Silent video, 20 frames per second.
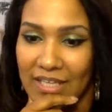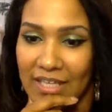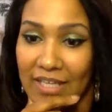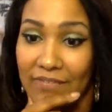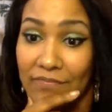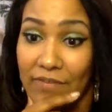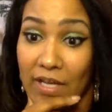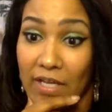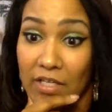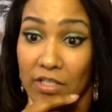
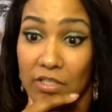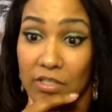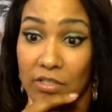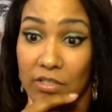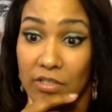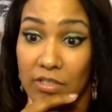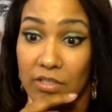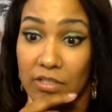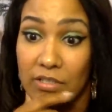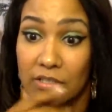if I
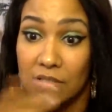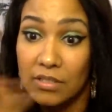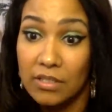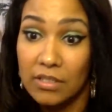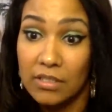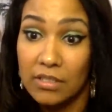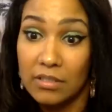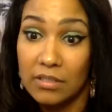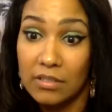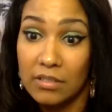could,
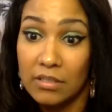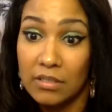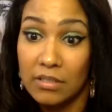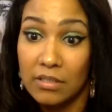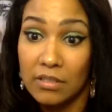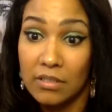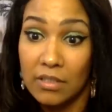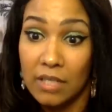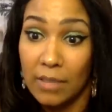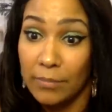
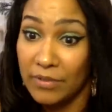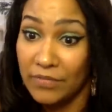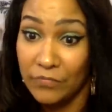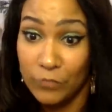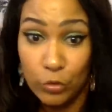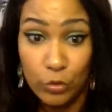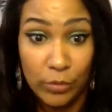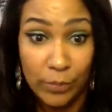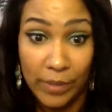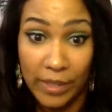I mean, if
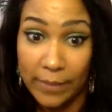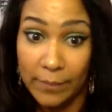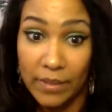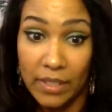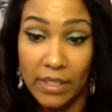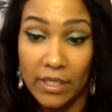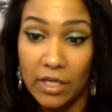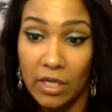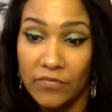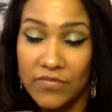you could make
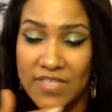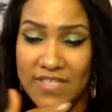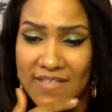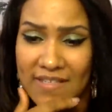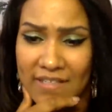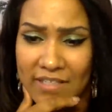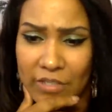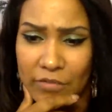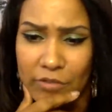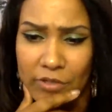money off of
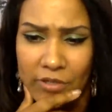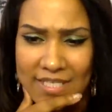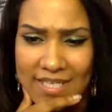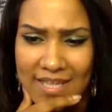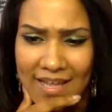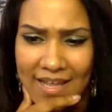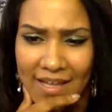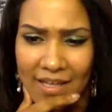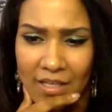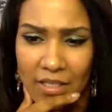selling your dirt
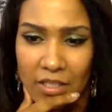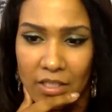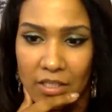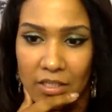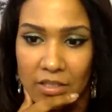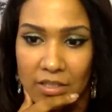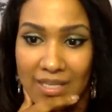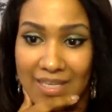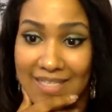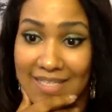sock,
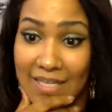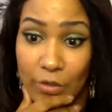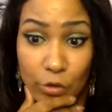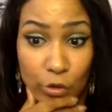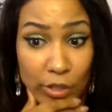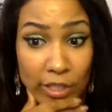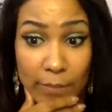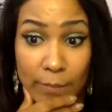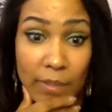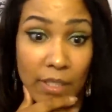that's how
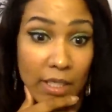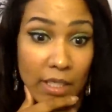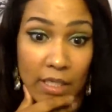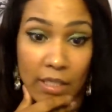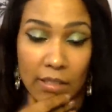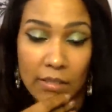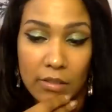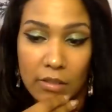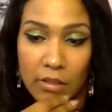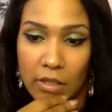you get
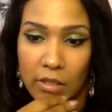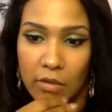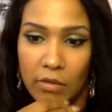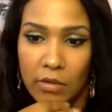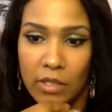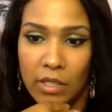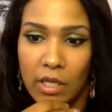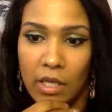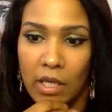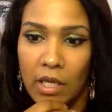money. You know,
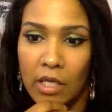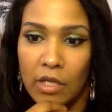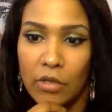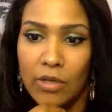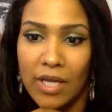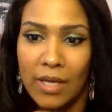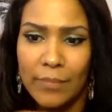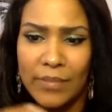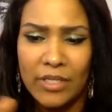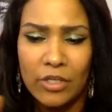
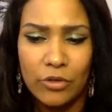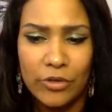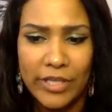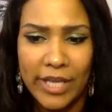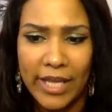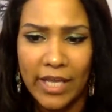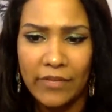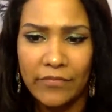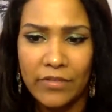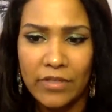you got to be
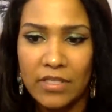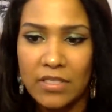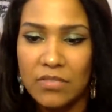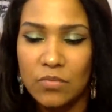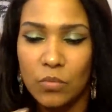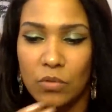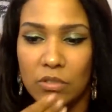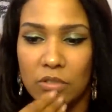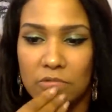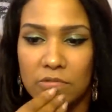creative in
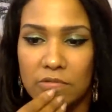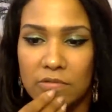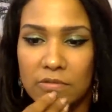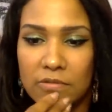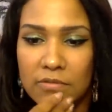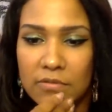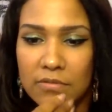this world.